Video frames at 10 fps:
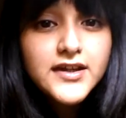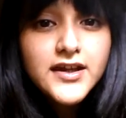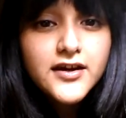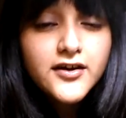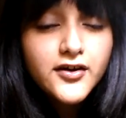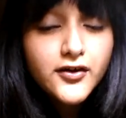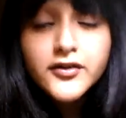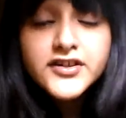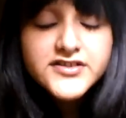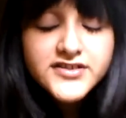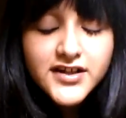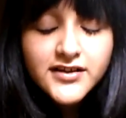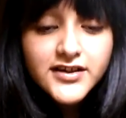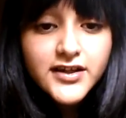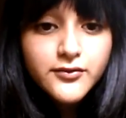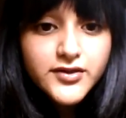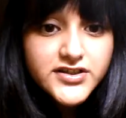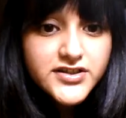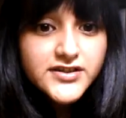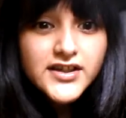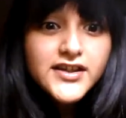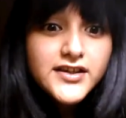their original language